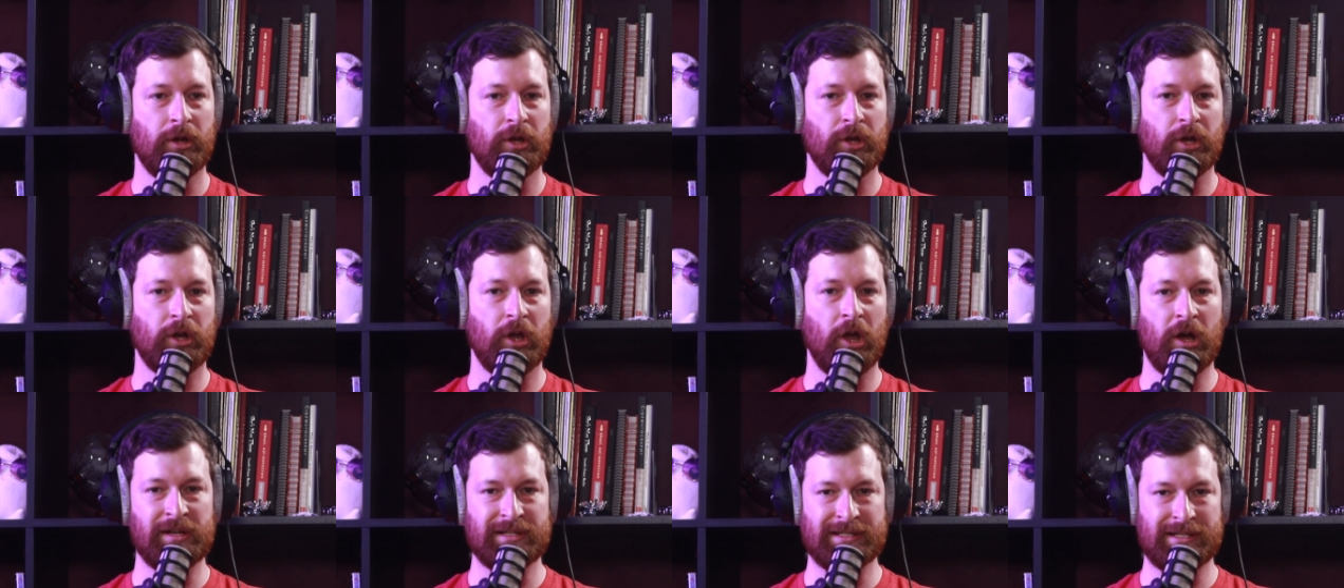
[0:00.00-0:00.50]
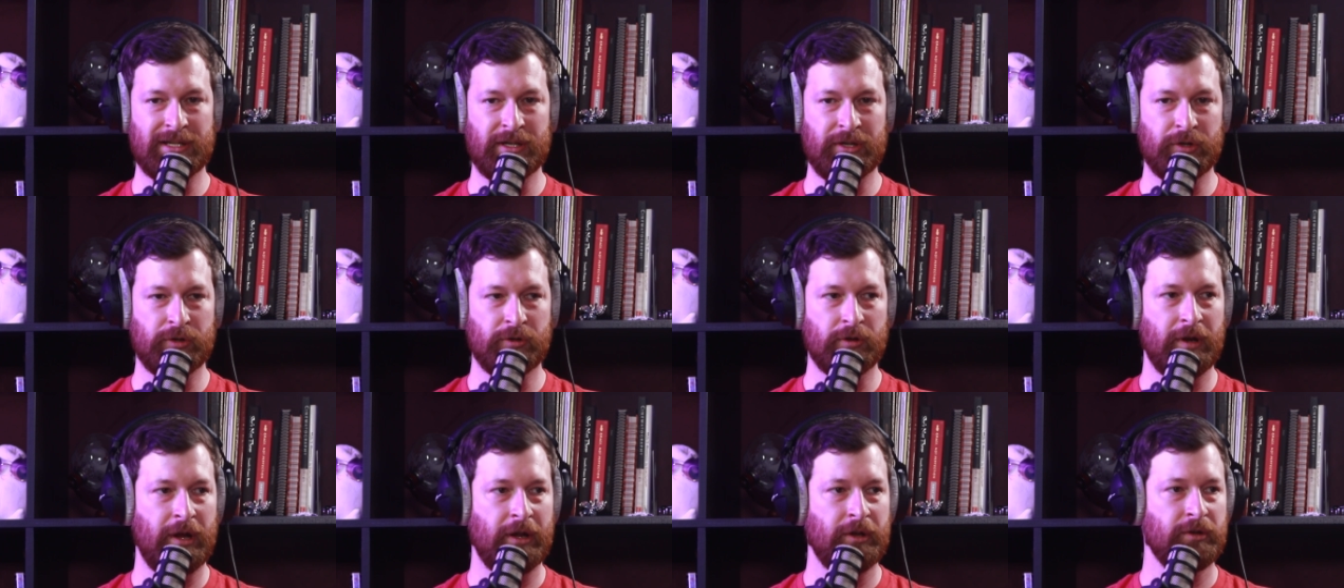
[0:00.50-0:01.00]
content
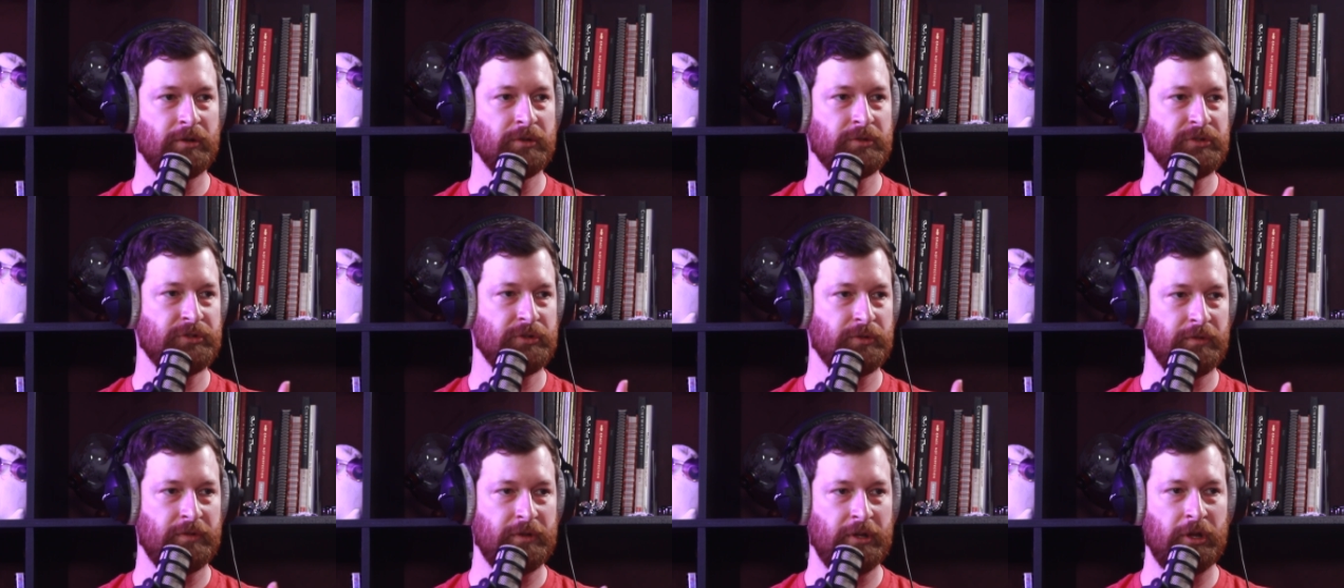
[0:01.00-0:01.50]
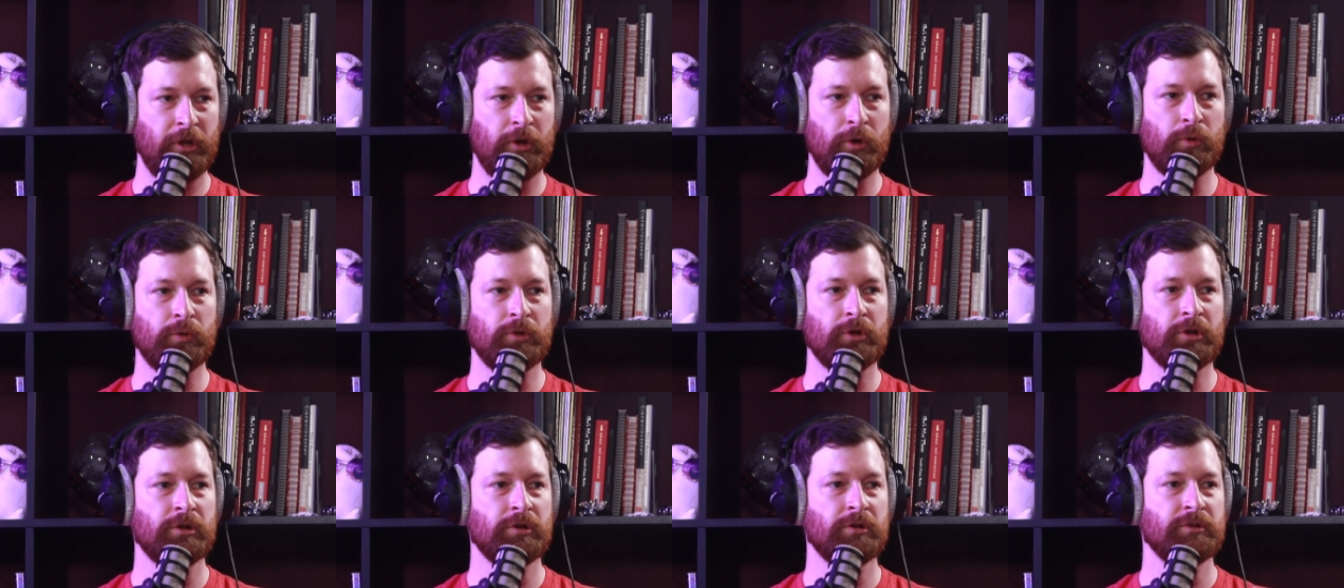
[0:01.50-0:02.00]
creators or the
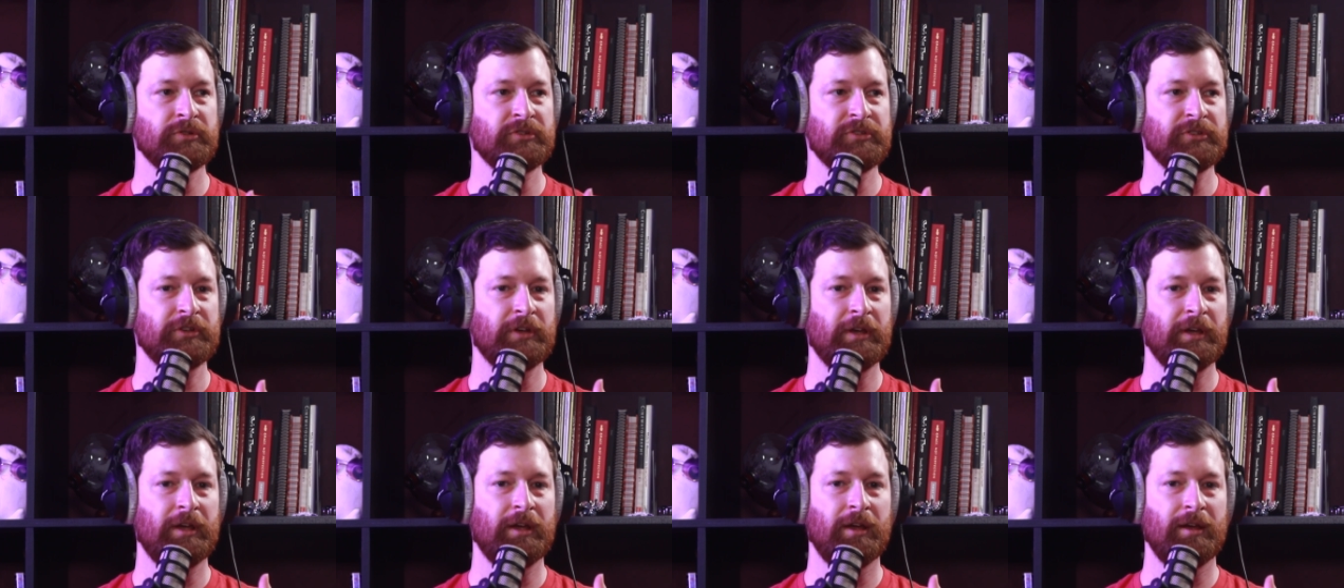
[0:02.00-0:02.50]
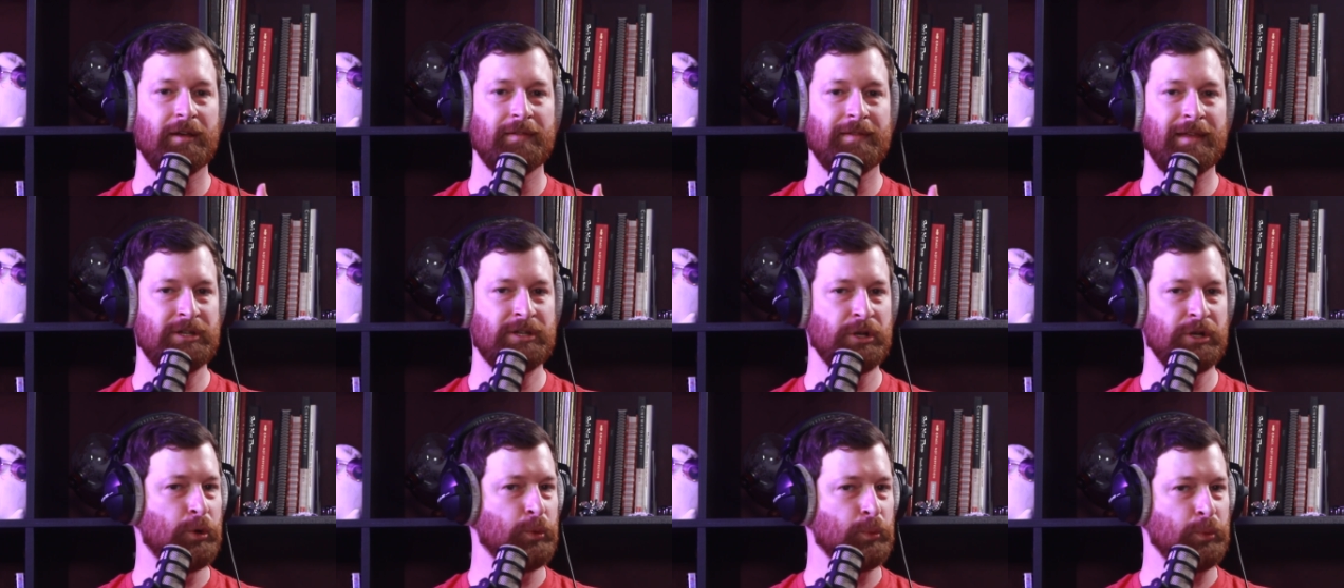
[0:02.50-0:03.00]
owners they
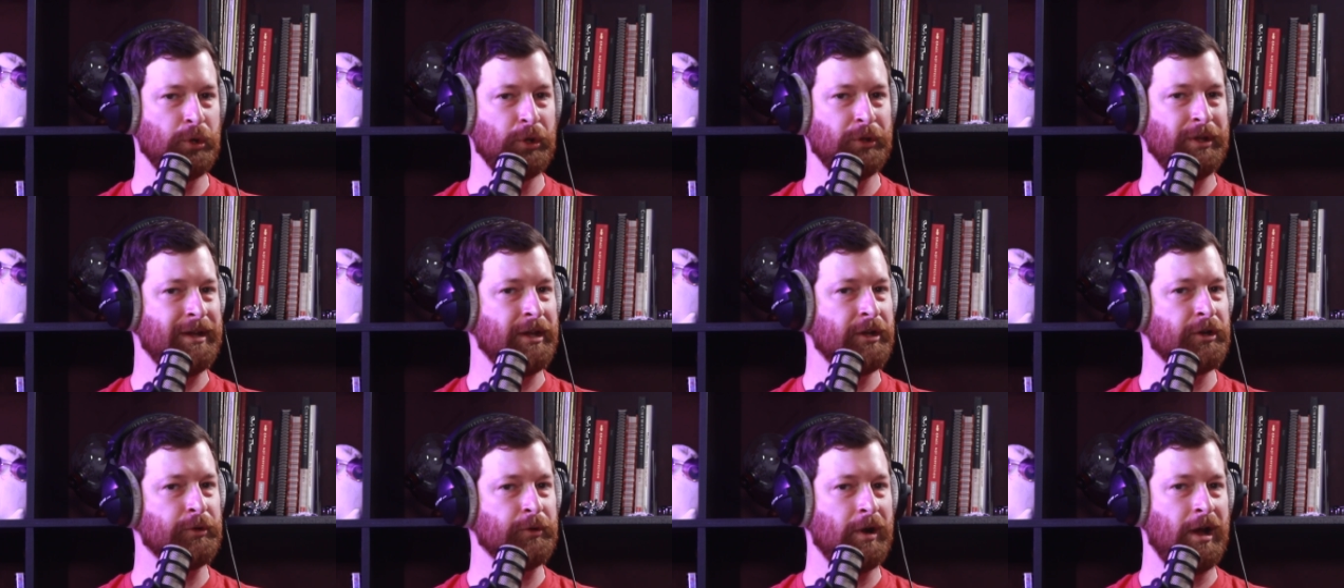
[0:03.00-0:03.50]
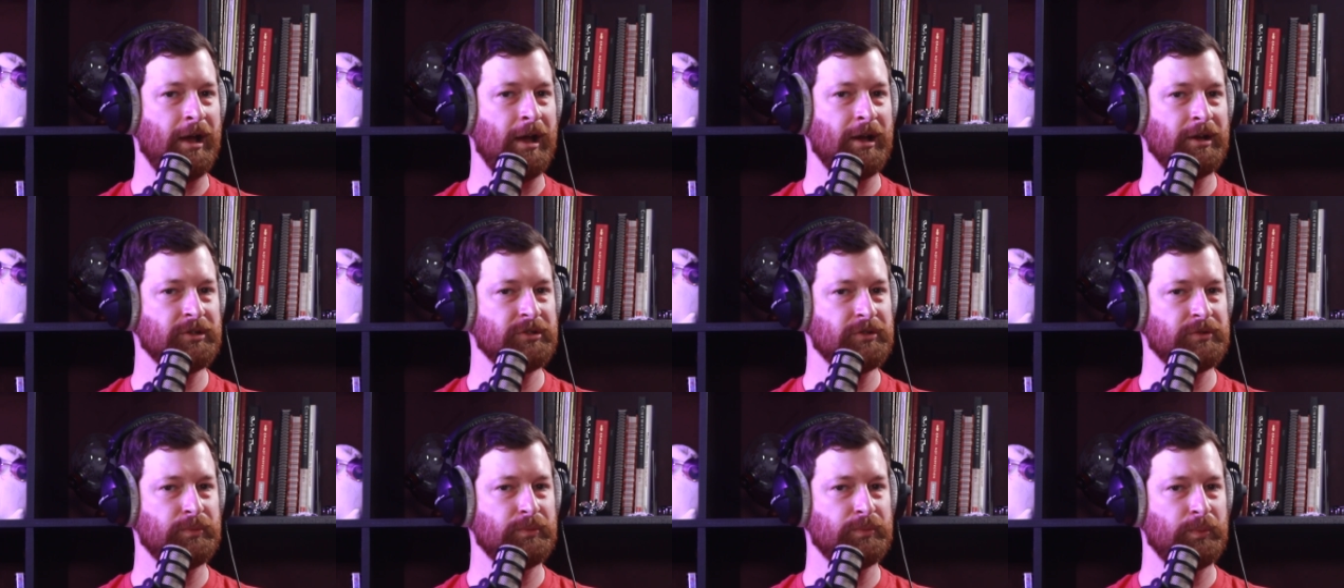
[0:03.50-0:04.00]
don't really
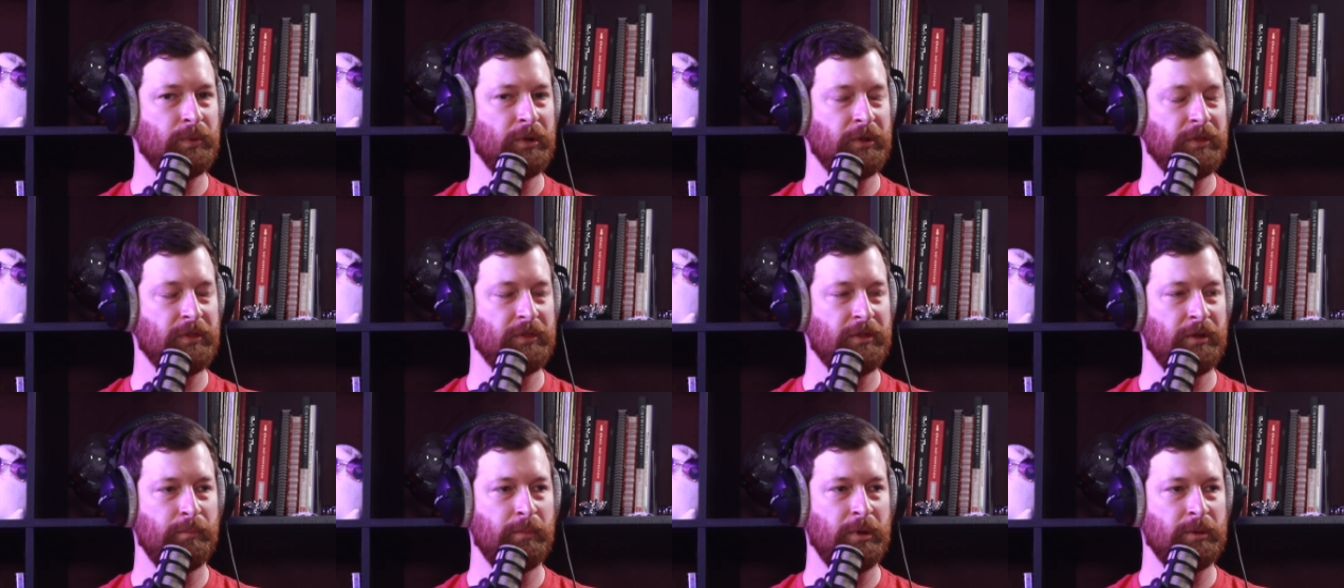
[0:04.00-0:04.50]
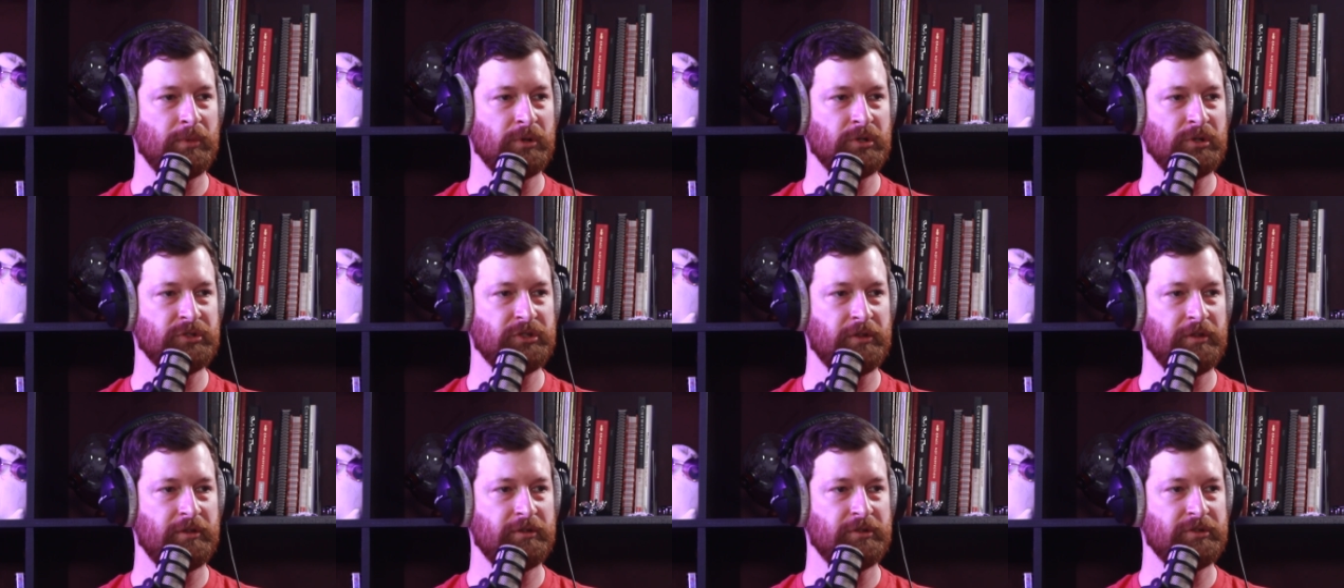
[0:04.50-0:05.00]
interact with the members
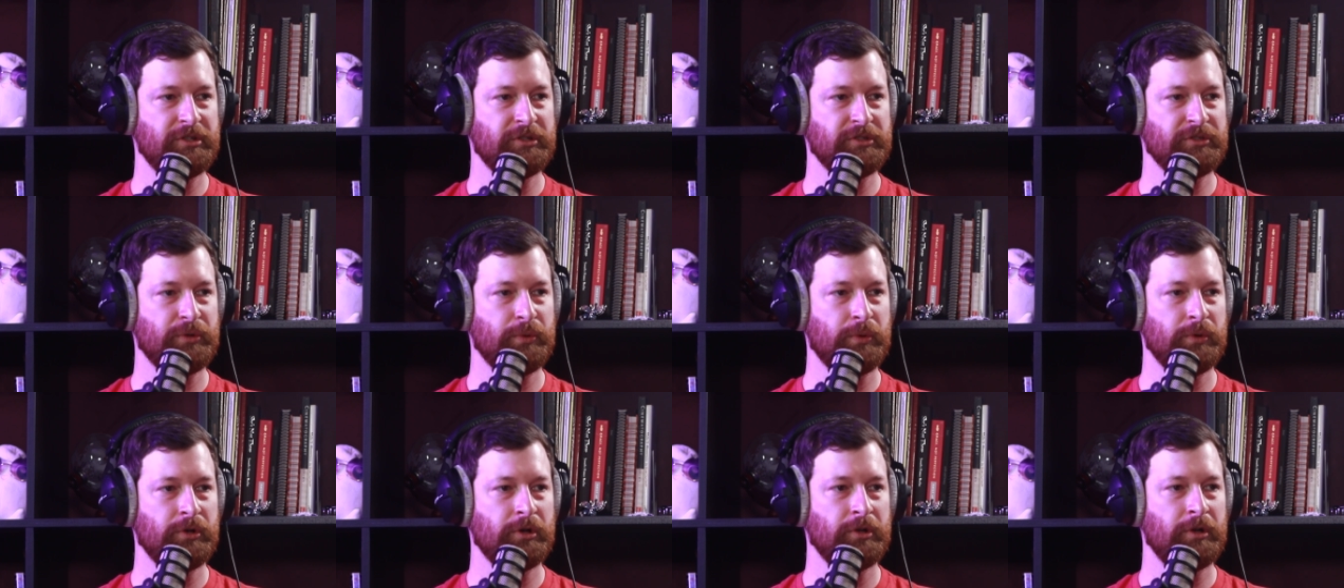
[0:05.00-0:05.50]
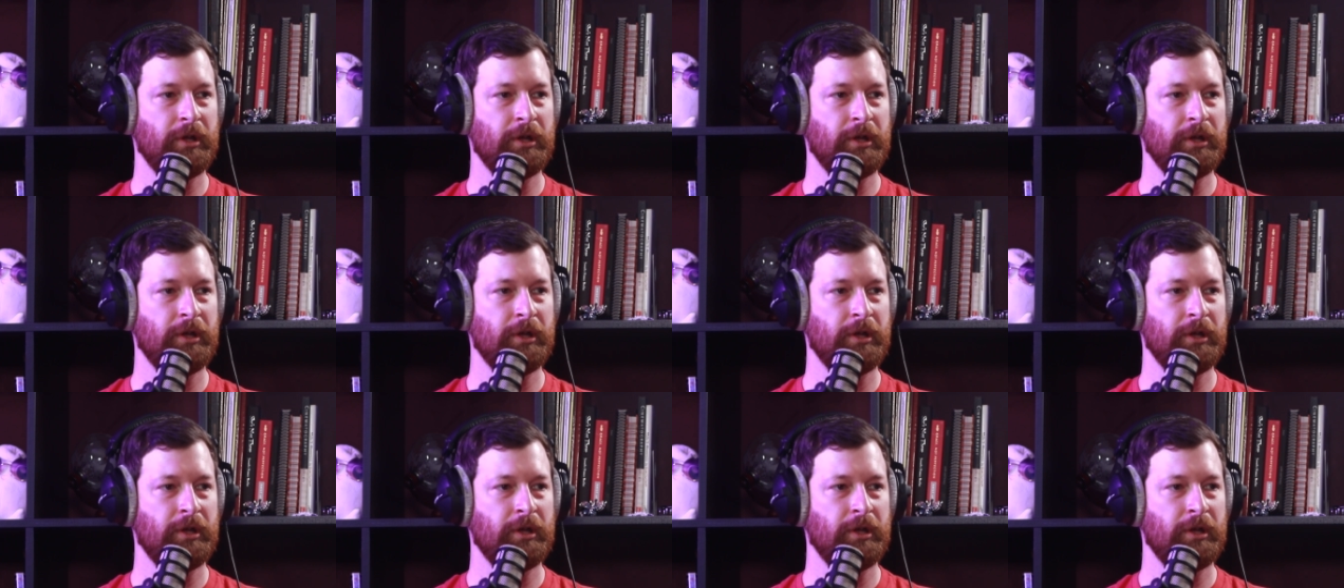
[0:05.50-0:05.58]
of their Discord.